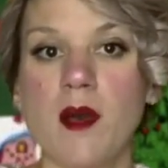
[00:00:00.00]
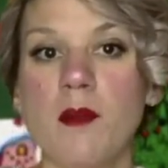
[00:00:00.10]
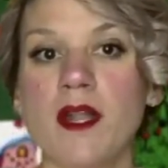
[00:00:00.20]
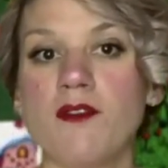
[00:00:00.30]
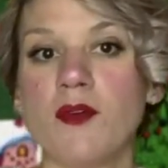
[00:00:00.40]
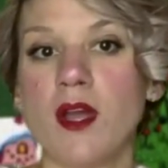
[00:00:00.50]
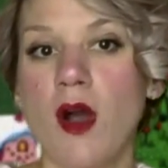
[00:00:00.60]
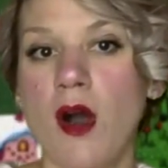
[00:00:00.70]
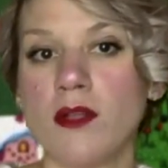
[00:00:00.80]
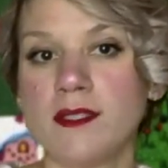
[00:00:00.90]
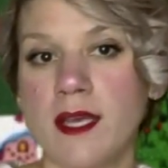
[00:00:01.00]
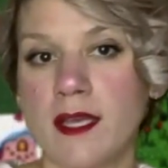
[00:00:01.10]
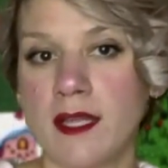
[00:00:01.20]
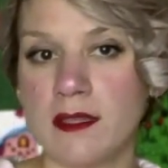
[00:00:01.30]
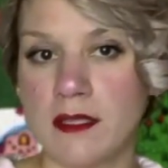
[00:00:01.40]
But if we all
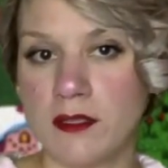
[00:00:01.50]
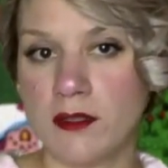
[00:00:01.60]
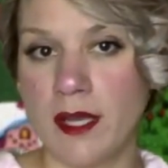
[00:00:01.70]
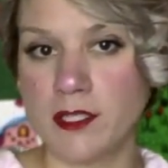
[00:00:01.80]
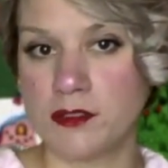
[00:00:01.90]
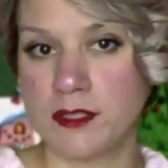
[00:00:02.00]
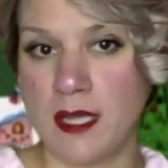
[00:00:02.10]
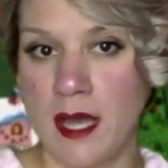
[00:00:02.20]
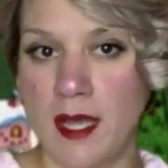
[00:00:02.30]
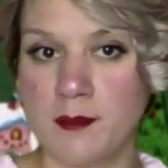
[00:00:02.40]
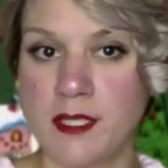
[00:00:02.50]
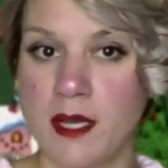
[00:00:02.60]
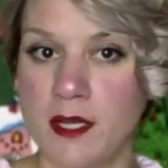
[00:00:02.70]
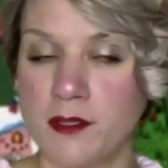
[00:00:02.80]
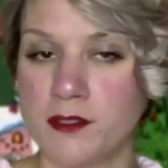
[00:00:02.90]
take a little extra time to
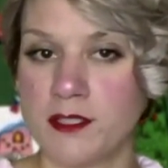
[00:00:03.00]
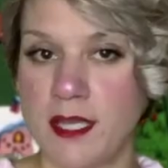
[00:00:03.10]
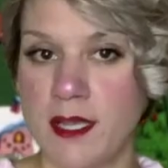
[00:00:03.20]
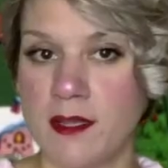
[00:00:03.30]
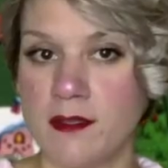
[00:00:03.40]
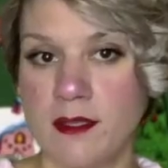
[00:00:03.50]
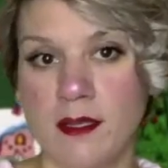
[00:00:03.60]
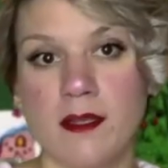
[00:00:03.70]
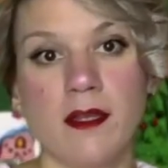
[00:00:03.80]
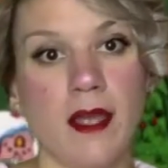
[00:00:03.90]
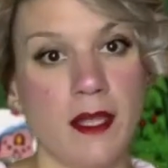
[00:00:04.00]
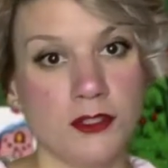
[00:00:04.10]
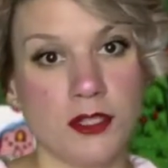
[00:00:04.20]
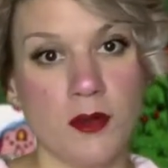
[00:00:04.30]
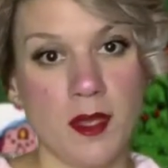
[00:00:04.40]
understand and
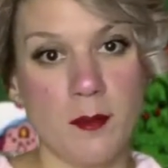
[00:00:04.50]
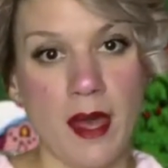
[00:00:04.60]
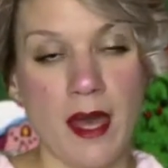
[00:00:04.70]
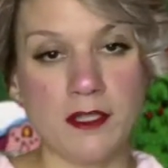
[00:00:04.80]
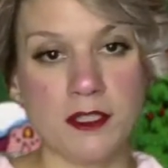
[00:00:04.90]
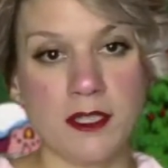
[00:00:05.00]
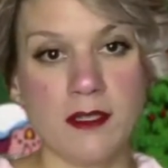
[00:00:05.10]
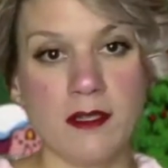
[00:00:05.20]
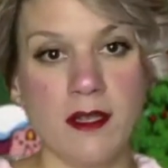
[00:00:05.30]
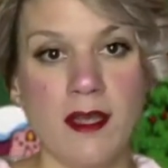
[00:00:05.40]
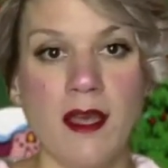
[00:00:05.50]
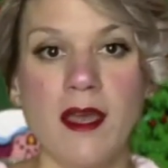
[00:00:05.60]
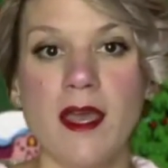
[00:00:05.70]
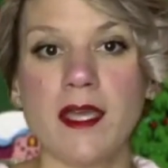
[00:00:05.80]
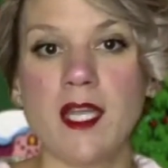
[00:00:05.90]
show compassion,
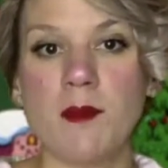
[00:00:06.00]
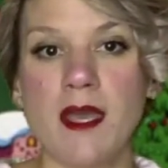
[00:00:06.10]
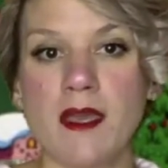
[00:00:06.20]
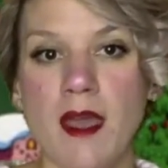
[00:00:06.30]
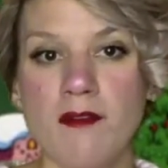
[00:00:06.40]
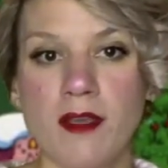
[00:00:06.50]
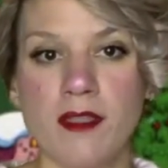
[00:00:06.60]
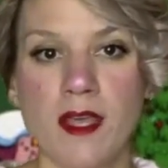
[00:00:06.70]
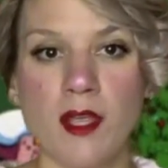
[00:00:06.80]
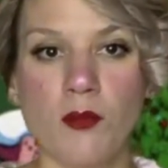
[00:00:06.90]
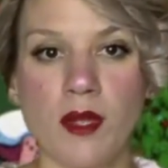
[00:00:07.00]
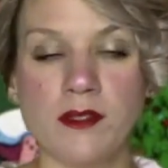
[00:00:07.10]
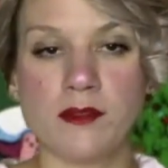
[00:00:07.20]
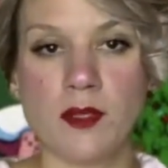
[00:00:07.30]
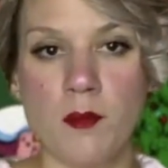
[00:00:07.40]
it can make everything run
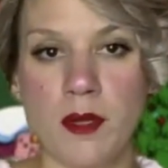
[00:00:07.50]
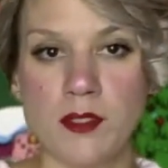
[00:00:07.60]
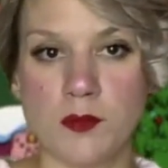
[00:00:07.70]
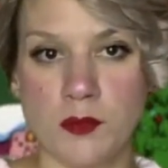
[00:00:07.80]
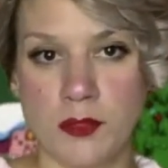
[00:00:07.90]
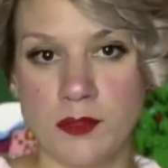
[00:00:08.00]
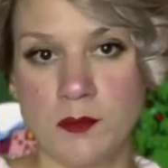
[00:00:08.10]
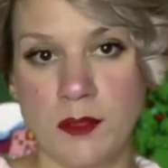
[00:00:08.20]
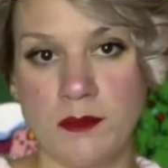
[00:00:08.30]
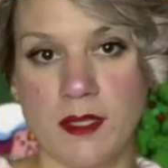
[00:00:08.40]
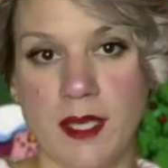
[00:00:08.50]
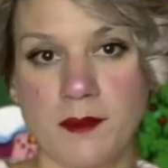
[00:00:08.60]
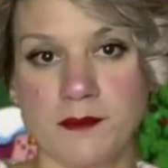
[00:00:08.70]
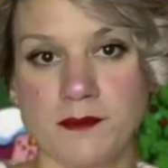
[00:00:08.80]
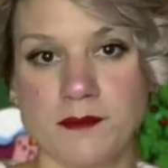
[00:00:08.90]
so much more smoothly.
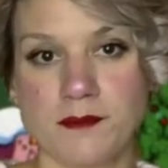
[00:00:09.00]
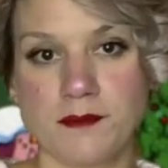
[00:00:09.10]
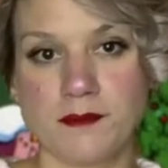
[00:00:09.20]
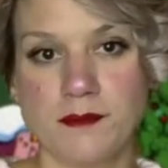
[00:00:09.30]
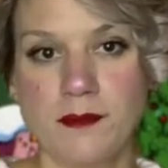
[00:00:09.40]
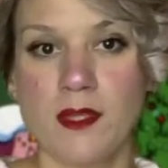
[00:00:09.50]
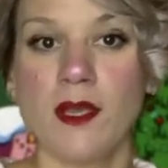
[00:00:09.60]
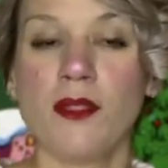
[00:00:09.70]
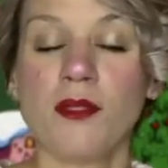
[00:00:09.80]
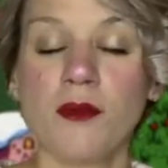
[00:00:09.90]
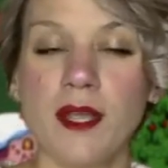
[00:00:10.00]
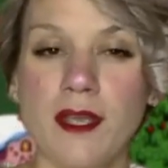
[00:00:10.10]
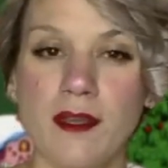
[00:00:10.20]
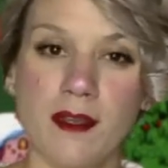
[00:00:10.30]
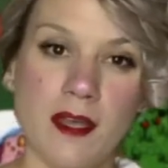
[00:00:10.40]

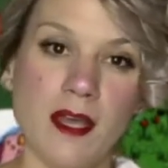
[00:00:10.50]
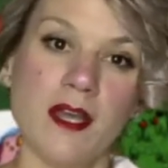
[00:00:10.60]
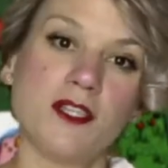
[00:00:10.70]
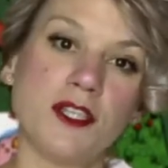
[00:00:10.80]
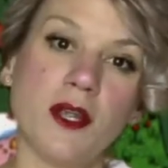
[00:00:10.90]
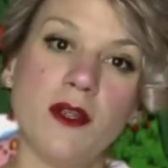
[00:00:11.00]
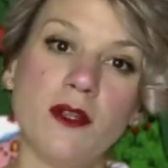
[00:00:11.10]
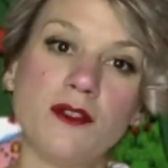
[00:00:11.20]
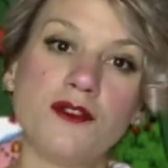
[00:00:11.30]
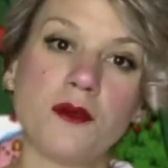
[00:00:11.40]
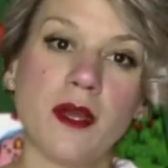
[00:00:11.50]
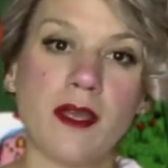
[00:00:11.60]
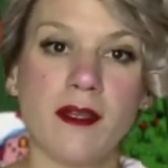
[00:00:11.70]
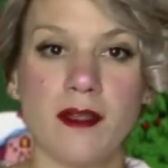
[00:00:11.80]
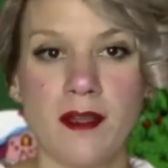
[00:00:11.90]
3. Share your
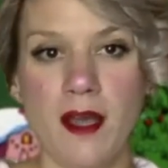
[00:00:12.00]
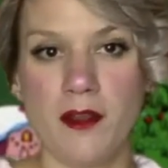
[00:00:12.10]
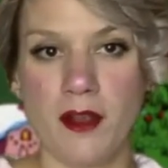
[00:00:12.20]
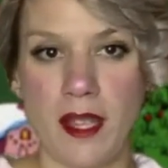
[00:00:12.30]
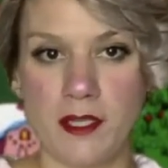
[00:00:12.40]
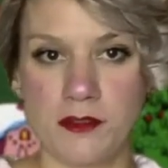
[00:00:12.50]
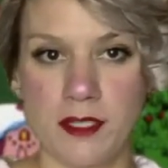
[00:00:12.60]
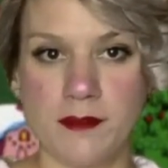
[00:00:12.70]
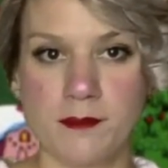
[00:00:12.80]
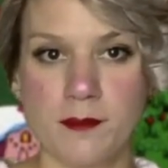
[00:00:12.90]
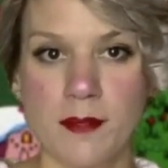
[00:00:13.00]
joy, not your hatred.